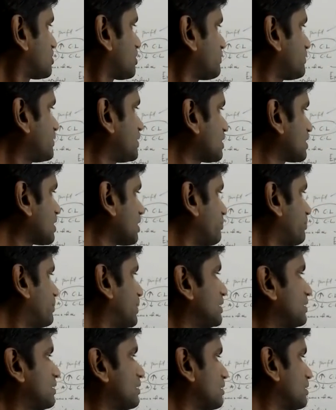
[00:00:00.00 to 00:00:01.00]
of the
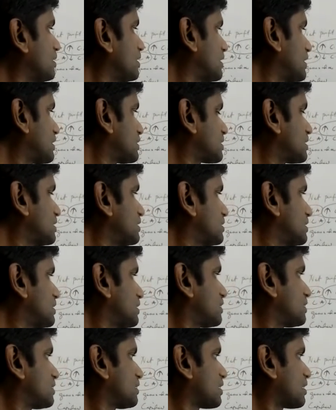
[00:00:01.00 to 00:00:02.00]
complete income. It has
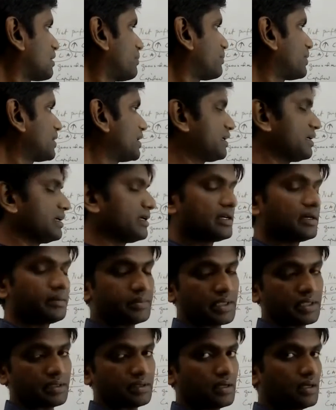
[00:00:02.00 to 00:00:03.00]
considered the complete income
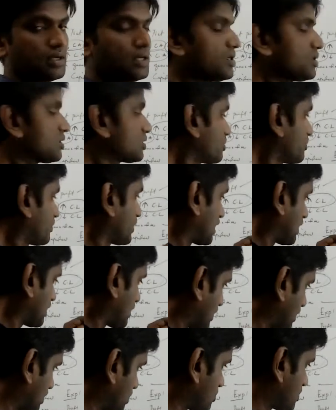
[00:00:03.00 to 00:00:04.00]
here. So when I
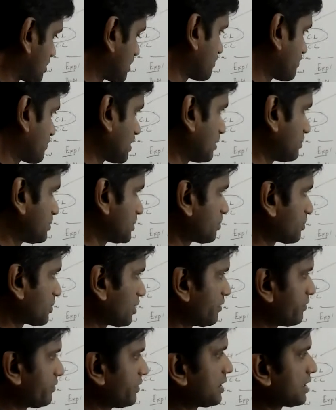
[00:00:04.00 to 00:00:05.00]
reduce it from the
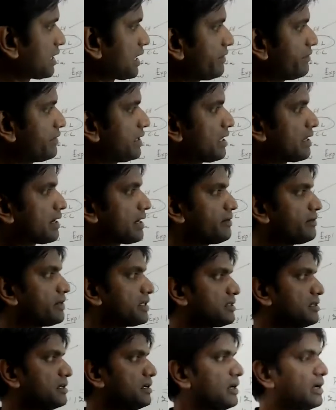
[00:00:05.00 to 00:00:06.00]
profit, I will arrive
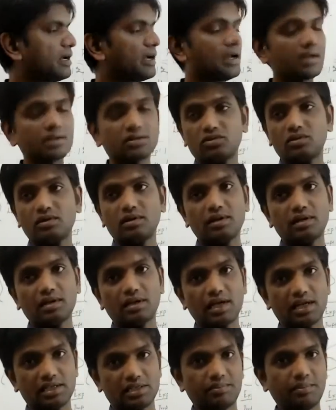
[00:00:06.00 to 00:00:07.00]
at the actual
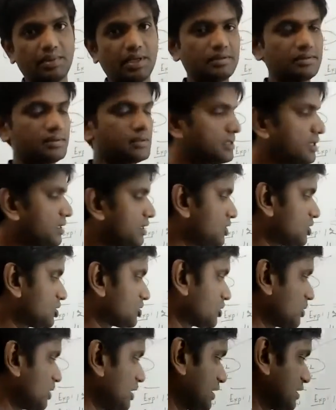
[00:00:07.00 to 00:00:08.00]
cash balance.
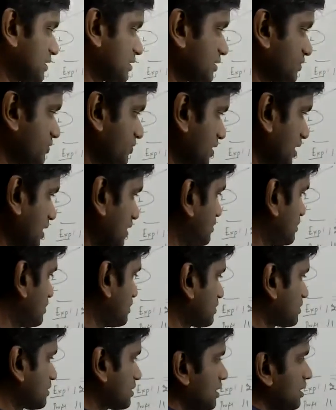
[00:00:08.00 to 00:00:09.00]
So let us try
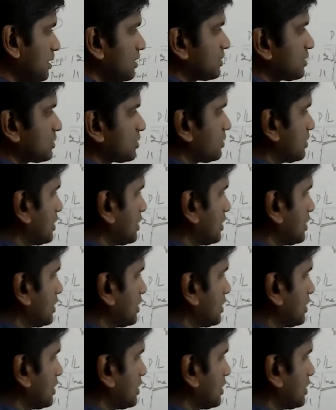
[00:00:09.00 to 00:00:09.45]
this. So